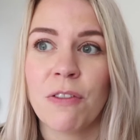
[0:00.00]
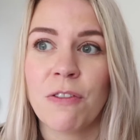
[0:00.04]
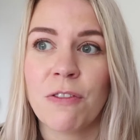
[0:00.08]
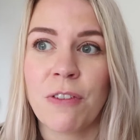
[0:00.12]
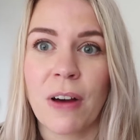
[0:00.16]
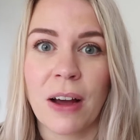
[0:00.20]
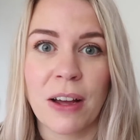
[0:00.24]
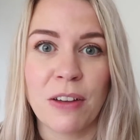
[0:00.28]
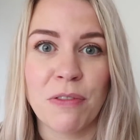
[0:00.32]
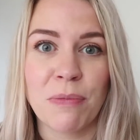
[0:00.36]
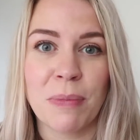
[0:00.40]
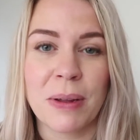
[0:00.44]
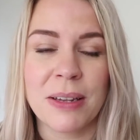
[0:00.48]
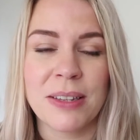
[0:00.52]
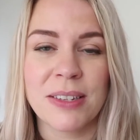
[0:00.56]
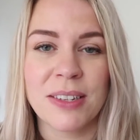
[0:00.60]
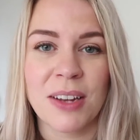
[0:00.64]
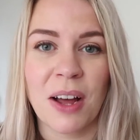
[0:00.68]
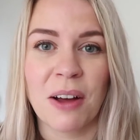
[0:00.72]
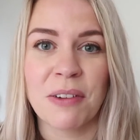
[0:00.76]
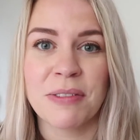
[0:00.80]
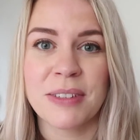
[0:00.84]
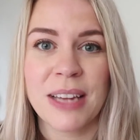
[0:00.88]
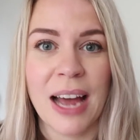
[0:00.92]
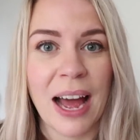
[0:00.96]
5 months
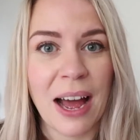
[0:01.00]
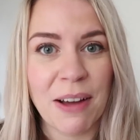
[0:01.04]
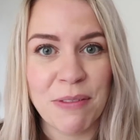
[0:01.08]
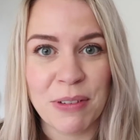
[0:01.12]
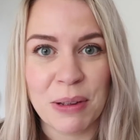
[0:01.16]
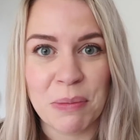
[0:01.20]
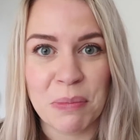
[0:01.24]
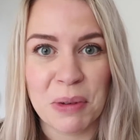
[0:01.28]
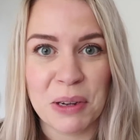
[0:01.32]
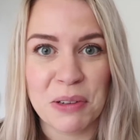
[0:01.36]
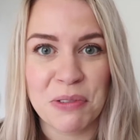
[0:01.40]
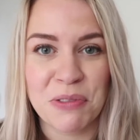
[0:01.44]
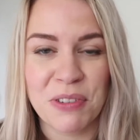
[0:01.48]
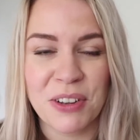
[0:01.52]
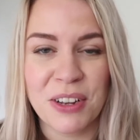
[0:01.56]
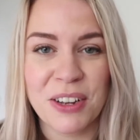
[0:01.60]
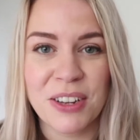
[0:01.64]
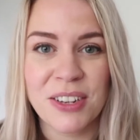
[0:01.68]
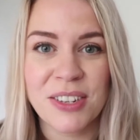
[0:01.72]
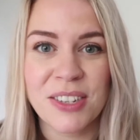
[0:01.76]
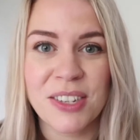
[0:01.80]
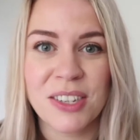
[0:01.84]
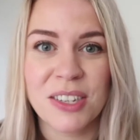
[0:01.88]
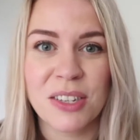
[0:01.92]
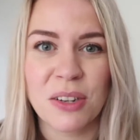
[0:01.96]
after having my
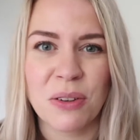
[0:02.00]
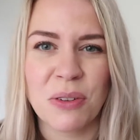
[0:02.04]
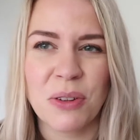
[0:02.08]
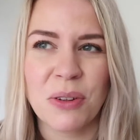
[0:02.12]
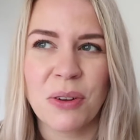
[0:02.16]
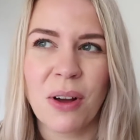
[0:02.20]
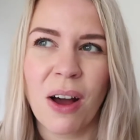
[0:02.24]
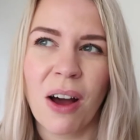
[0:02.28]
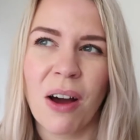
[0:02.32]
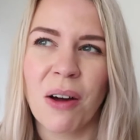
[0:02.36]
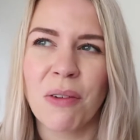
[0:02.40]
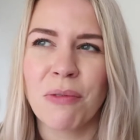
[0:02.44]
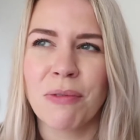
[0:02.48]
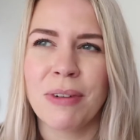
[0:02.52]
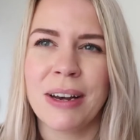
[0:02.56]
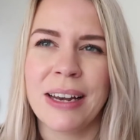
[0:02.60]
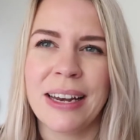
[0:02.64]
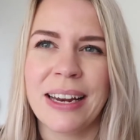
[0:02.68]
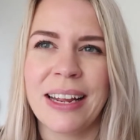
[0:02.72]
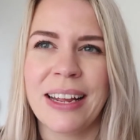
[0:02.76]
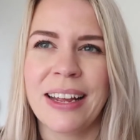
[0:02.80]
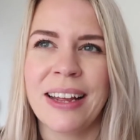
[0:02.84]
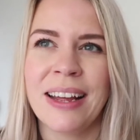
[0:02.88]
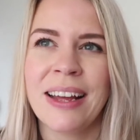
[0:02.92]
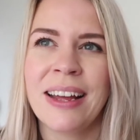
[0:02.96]
first, so you can't
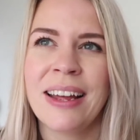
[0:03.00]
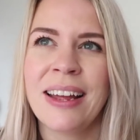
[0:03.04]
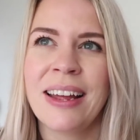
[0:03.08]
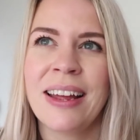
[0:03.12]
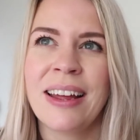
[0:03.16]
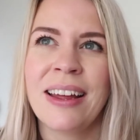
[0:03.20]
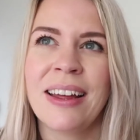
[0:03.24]
really